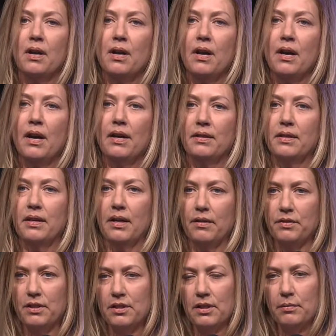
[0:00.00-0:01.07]
at the
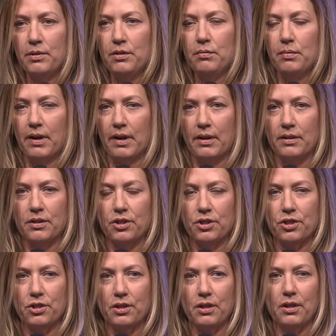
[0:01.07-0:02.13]
FTW Ranch
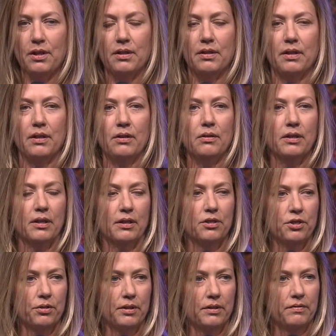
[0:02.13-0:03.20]
in the hill
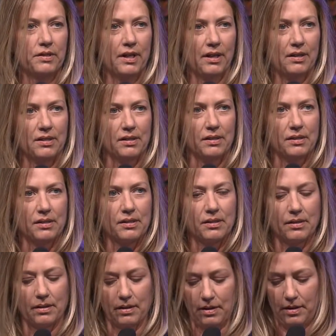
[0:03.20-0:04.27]
country of Texas.
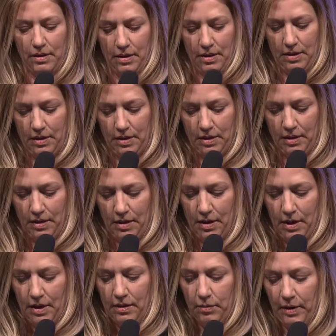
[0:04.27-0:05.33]

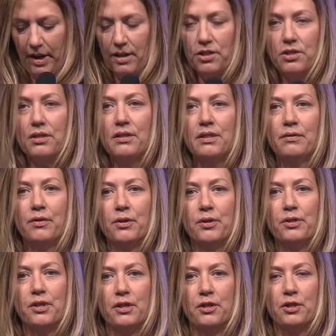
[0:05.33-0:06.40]
The ranch delivers
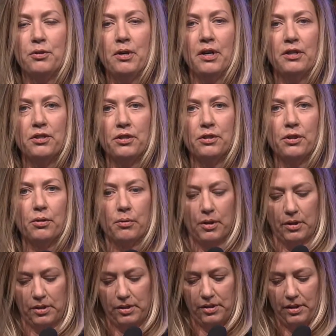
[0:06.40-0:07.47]
a new hunter
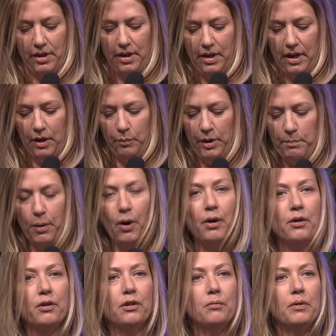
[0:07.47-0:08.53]
course and we
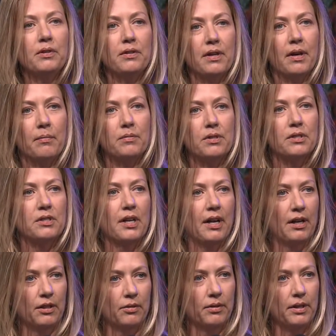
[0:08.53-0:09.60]
partnered with them to
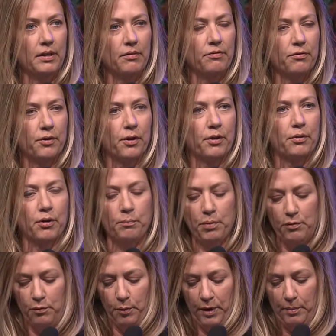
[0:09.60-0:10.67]
tailor it for a group
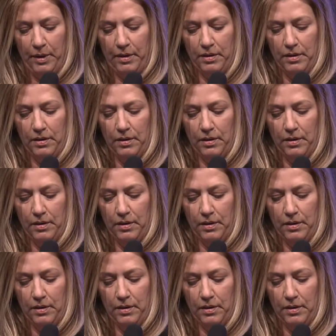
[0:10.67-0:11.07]
of women,